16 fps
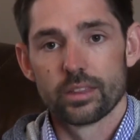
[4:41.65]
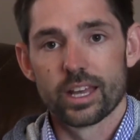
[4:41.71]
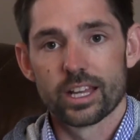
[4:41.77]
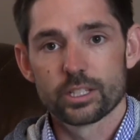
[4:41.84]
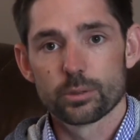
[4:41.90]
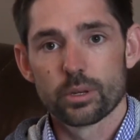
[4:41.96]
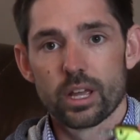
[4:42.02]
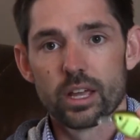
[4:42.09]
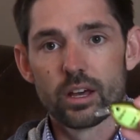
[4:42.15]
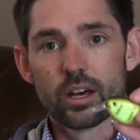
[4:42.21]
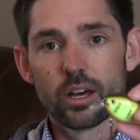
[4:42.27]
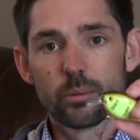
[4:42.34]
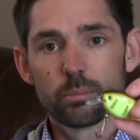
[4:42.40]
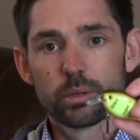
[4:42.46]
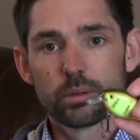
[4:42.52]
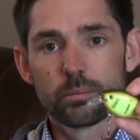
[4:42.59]
that's when I
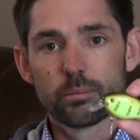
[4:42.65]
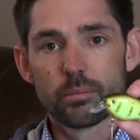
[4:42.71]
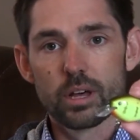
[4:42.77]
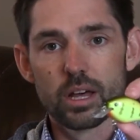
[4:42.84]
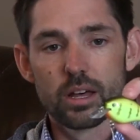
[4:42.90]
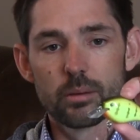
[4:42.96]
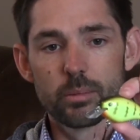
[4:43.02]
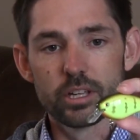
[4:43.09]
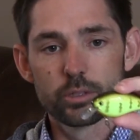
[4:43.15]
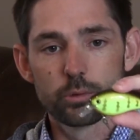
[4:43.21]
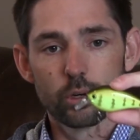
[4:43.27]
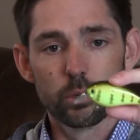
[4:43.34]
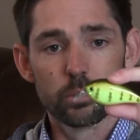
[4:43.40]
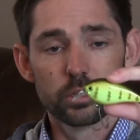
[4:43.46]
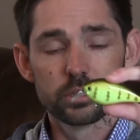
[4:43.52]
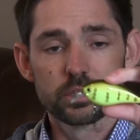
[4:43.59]
up my
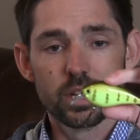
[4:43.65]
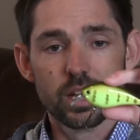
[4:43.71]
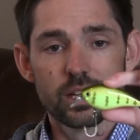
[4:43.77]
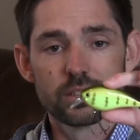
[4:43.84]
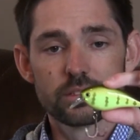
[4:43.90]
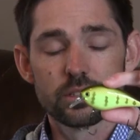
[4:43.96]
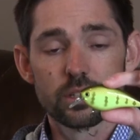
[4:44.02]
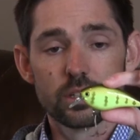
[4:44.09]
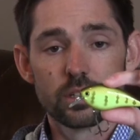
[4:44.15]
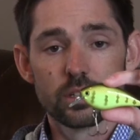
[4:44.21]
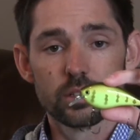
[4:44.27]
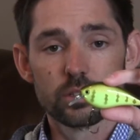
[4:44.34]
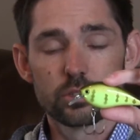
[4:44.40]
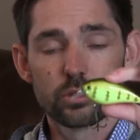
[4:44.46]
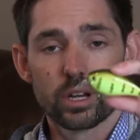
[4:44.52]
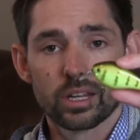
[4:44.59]
square bill size to
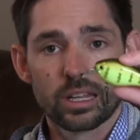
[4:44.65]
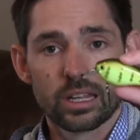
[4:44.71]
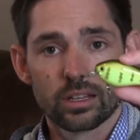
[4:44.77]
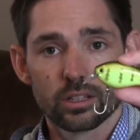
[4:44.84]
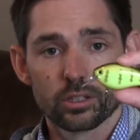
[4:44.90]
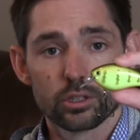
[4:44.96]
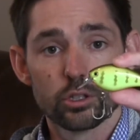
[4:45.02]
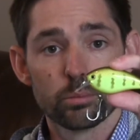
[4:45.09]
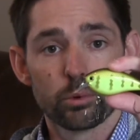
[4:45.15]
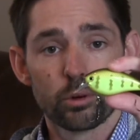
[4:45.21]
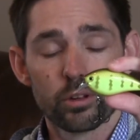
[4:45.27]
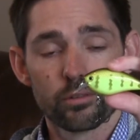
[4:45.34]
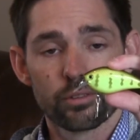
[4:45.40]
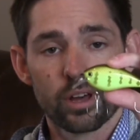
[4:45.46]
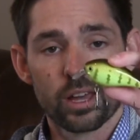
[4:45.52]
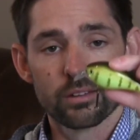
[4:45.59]
the Strike King, the
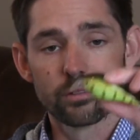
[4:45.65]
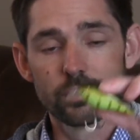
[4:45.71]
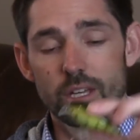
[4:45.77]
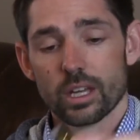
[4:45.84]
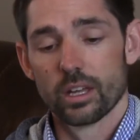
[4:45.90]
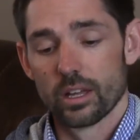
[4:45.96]
2.5.